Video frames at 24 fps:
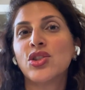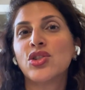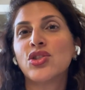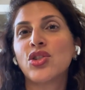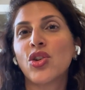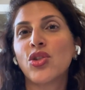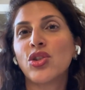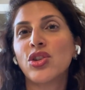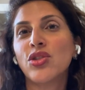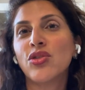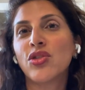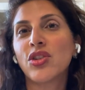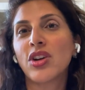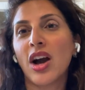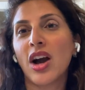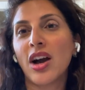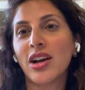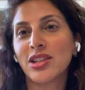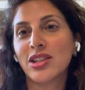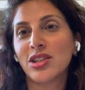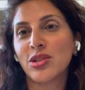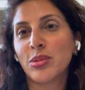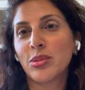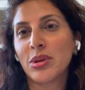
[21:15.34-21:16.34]
So you've
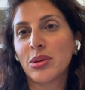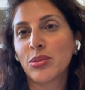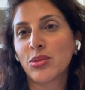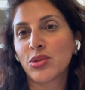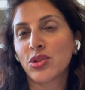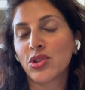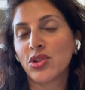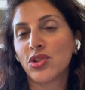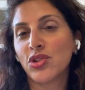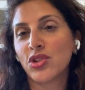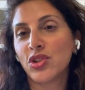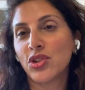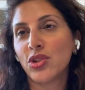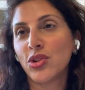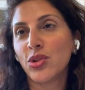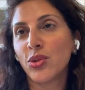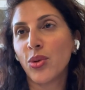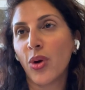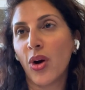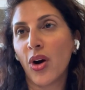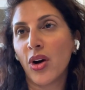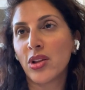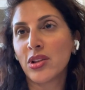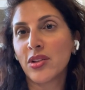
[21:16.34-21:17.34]
got to be able to
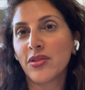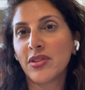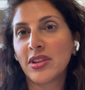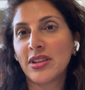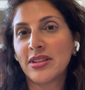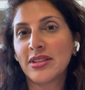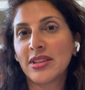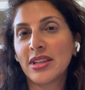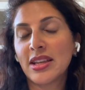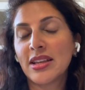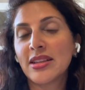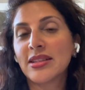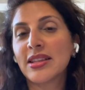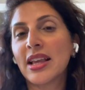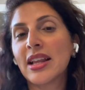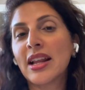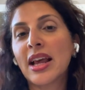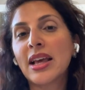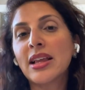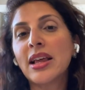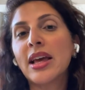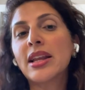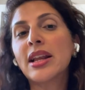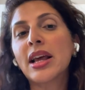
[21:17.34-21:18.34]
do all of these things. And
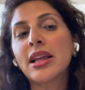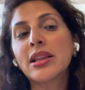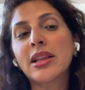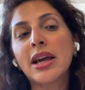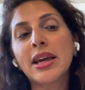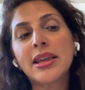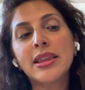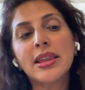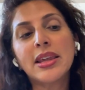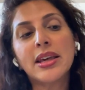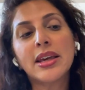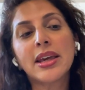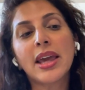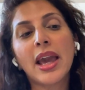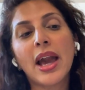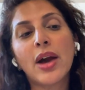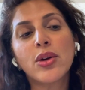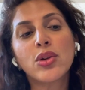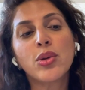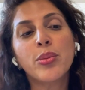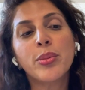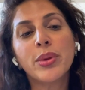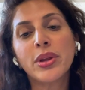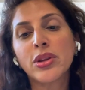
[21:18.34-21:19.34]
I like the
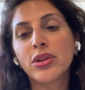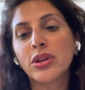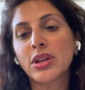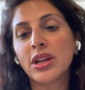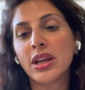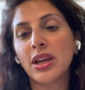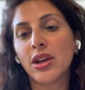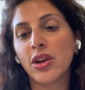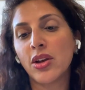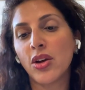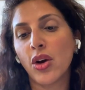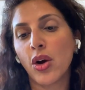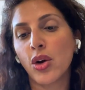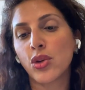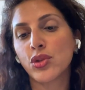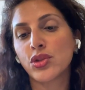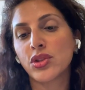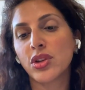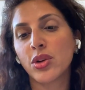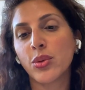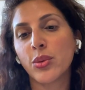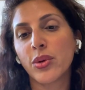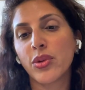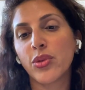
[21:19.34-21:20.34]
accountability
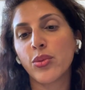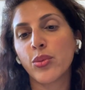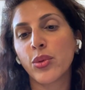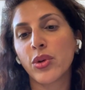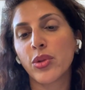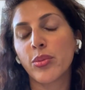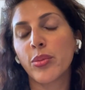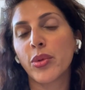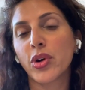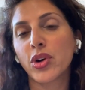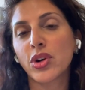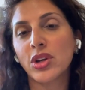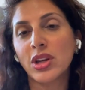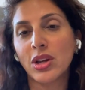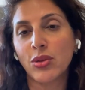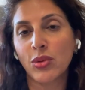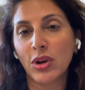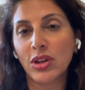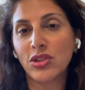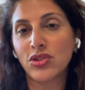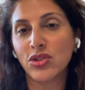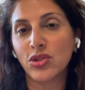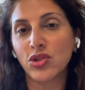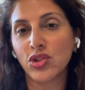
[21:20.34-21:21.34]
also with marketing,
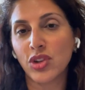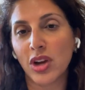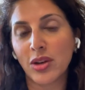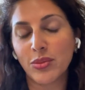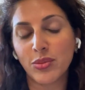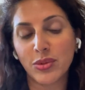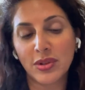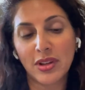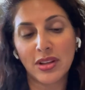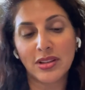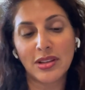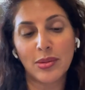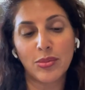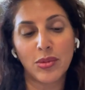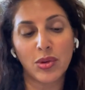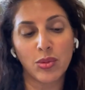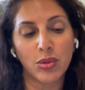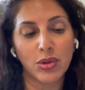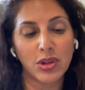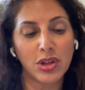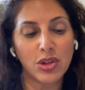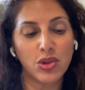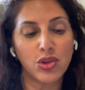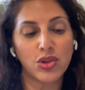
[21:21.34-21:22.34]
right? So John said something
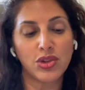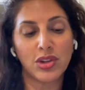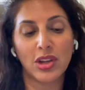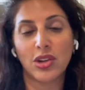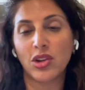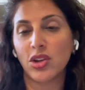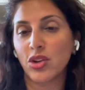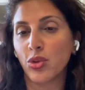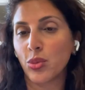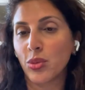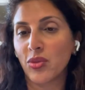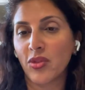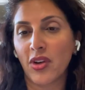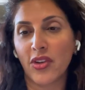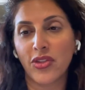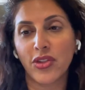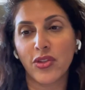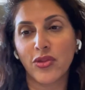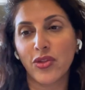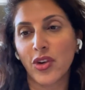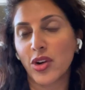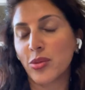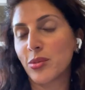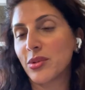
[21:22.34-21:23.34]
really interesting. You know, we've got
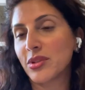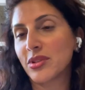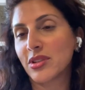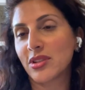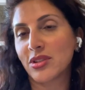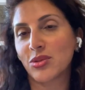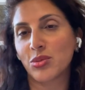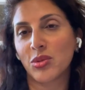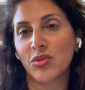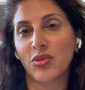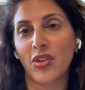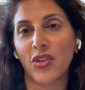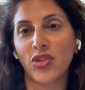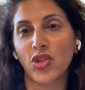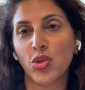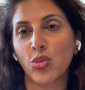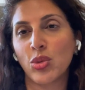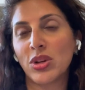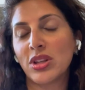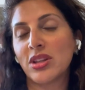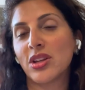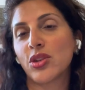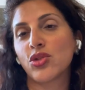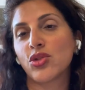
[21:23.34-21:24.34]
the pharmacists, we've got the
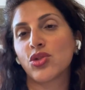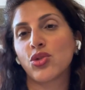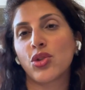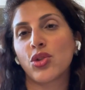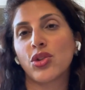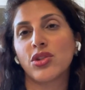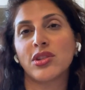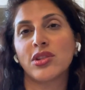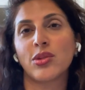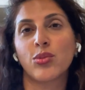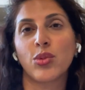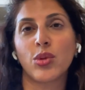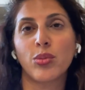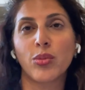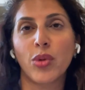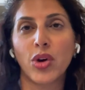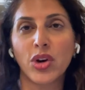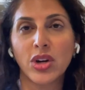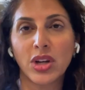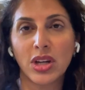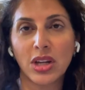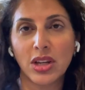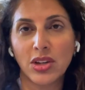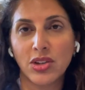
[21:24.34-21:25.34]
retail stores, and we're
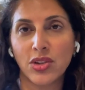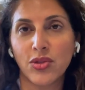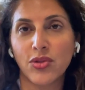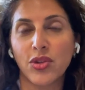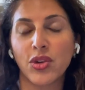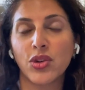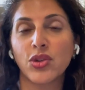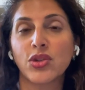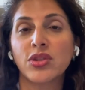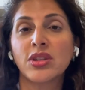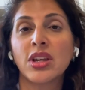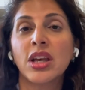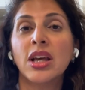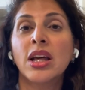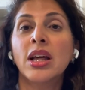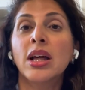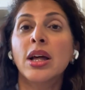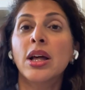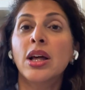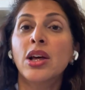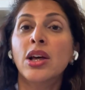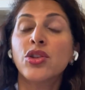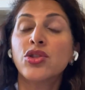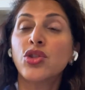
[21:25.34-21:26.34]
marketing to folks.
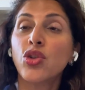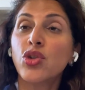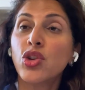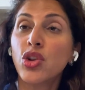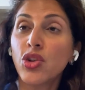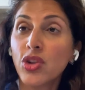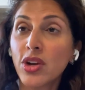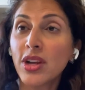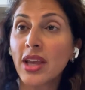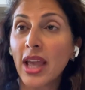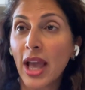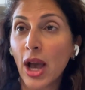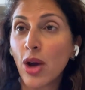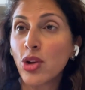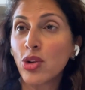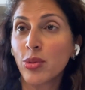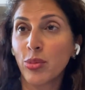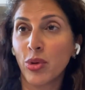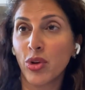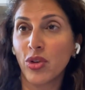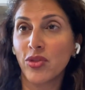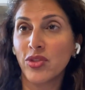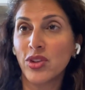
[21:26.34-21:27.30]
So you're accountable.